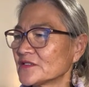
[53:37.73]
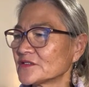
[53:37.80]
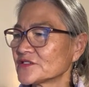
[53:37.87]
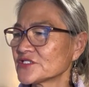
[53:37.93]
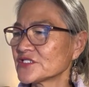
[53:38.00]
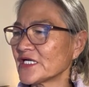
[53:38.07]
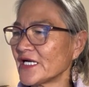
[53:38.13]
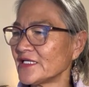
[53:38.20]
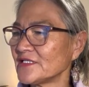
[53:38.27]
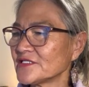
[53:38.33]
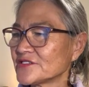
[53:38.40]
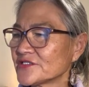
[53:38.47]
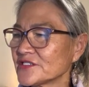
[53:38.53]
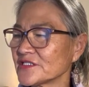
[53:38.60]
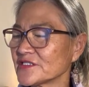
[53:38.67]

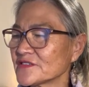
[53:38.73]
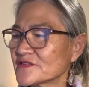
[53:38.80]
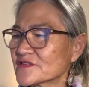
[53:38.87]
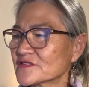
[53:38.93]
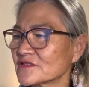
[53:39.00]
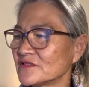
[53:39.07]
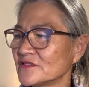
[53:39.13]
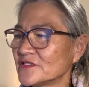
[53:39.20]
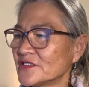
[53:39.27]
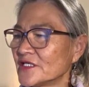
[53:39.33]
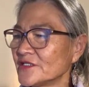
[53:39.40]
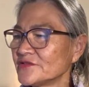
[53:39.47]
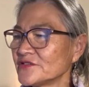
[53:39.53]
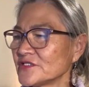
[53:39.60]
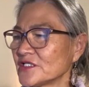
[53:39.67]
challenges,
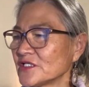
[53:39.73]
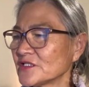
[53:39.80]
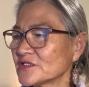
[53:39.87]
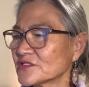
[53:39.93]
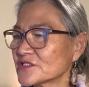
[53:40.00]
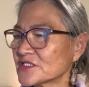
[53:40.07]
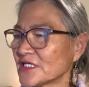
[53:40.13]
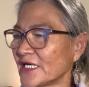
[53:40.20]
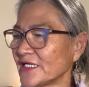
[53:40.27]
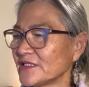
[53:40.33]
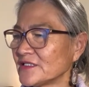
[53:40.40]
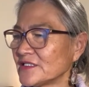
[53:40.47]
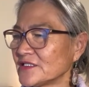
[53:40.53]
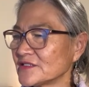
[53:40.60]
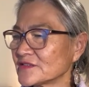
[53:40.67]
learning
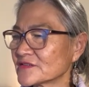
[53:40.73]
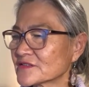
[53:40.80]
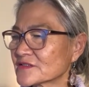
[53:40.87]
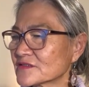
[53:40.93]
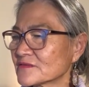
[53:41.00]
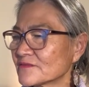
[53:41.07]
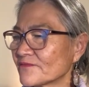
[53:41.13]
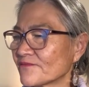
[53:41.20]
Chinese